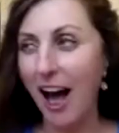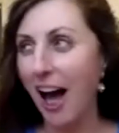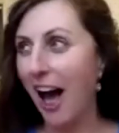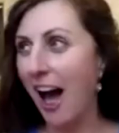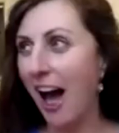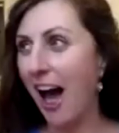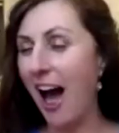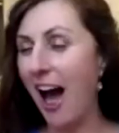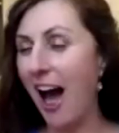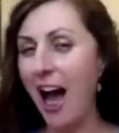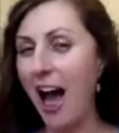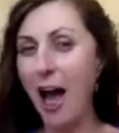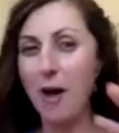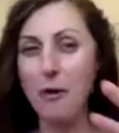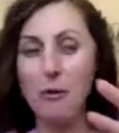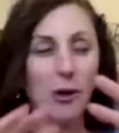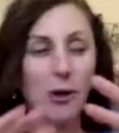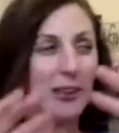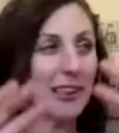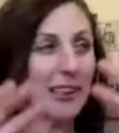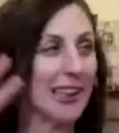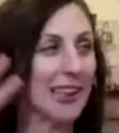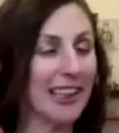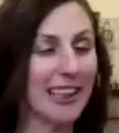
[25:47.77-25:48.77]
I
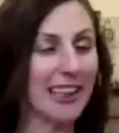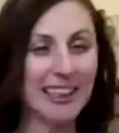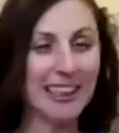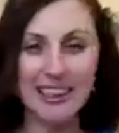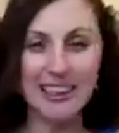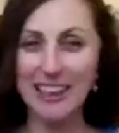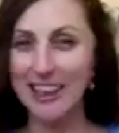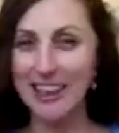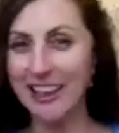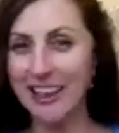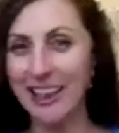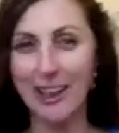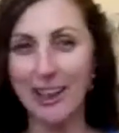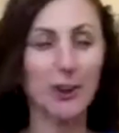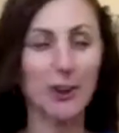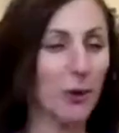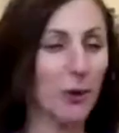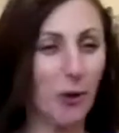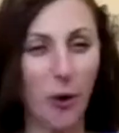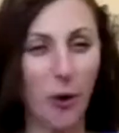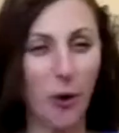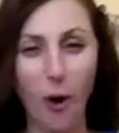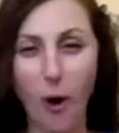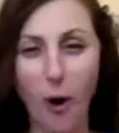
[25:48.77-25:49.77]
was listening
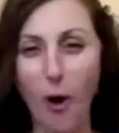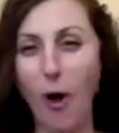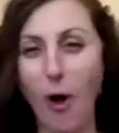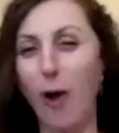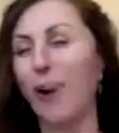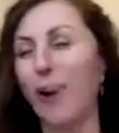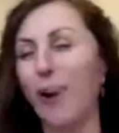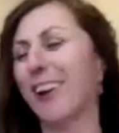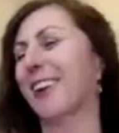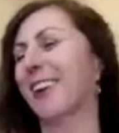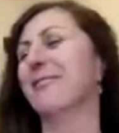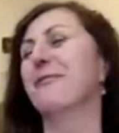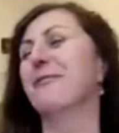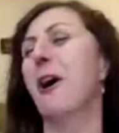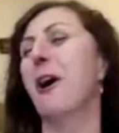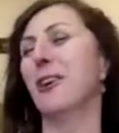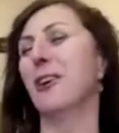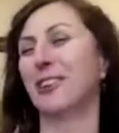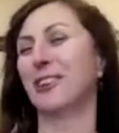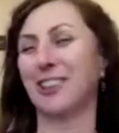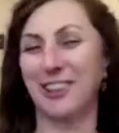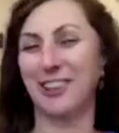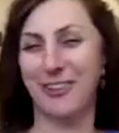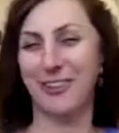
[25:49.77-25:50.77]
to all
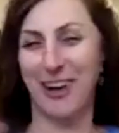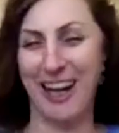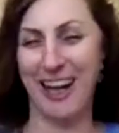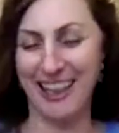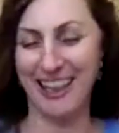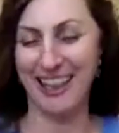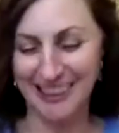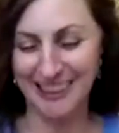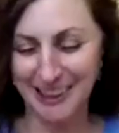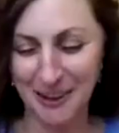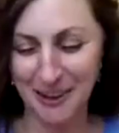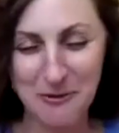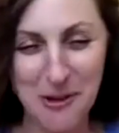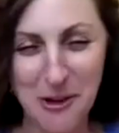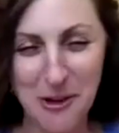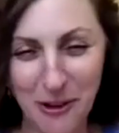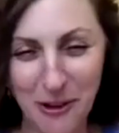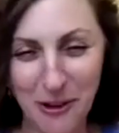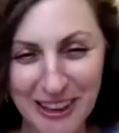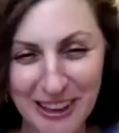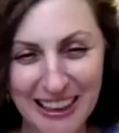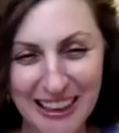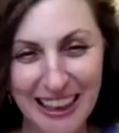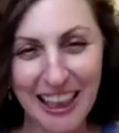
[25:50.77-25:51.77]
North-American
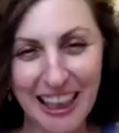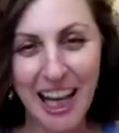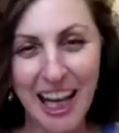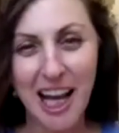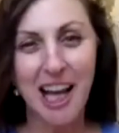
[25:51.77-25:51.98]
music. You